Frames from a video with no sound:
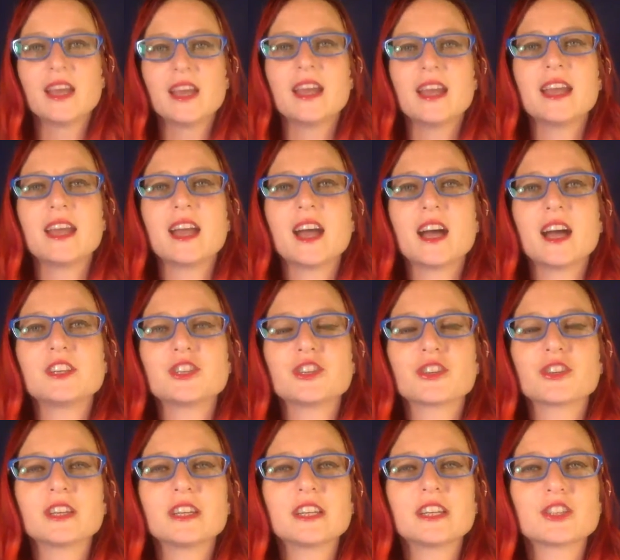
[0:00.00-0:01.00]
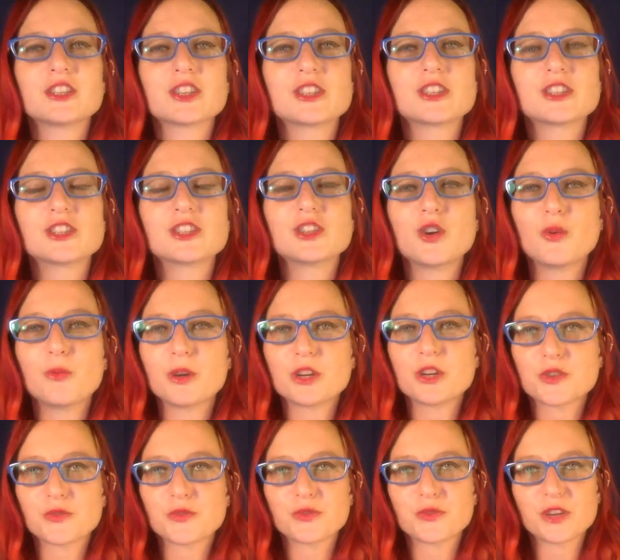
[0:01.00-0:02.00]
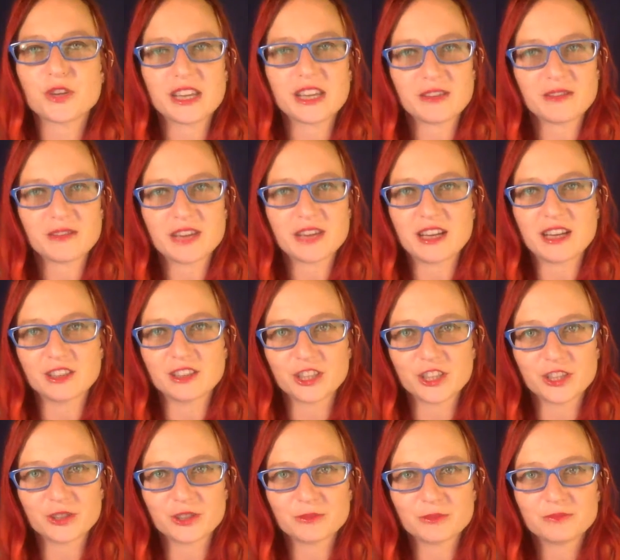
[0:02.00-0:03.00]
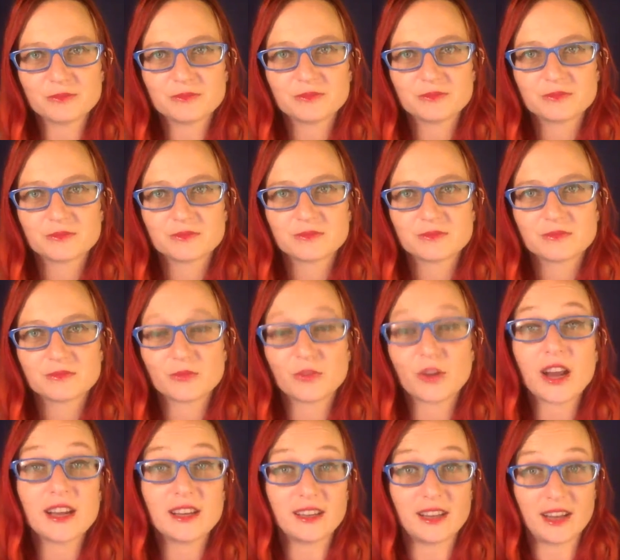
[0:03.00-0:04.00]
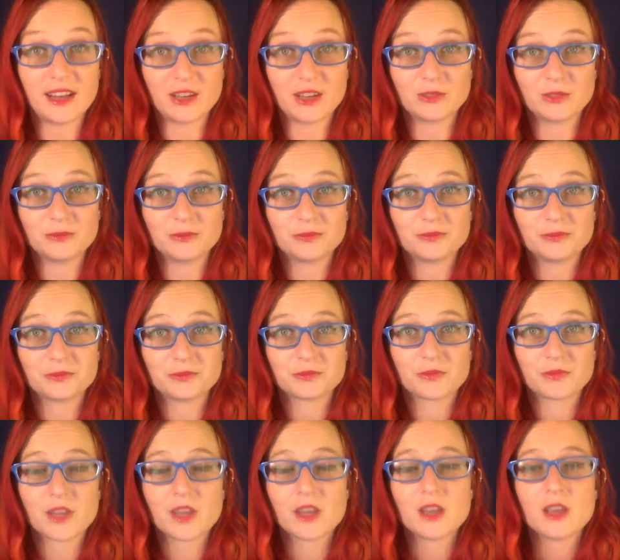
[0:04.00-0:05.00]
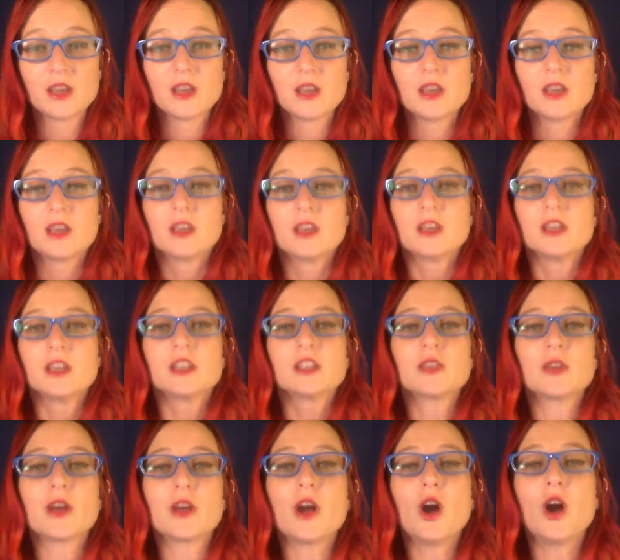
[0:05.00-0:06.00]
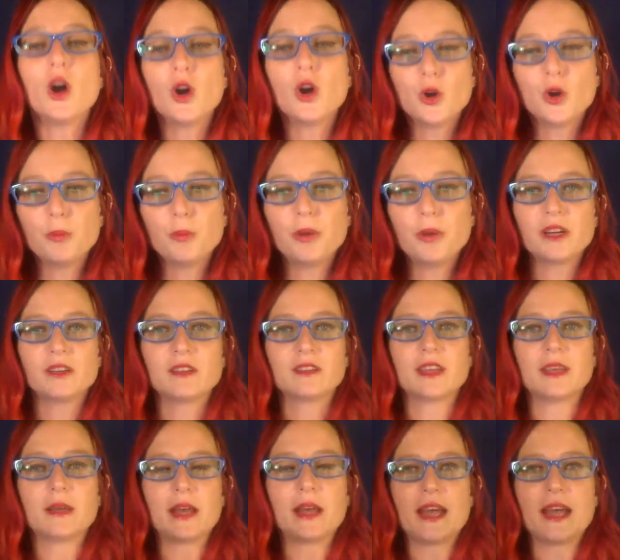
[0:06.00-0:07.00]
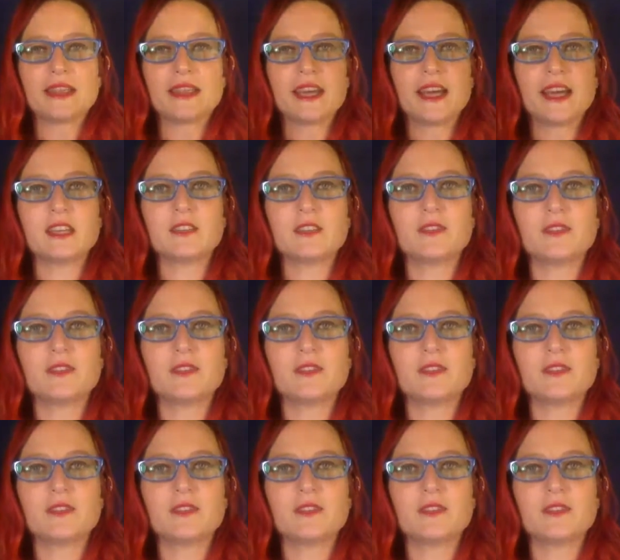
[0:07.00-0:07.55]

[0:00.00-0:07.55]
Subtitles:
and you're getting just so much freaking value right now. So I hope that at the end of